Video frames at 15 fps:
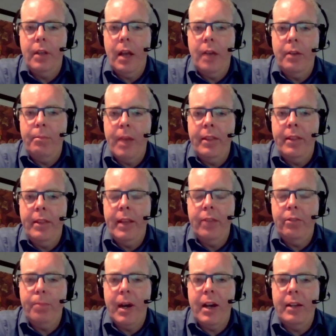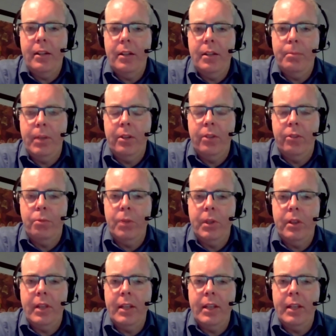And, and that's partly because we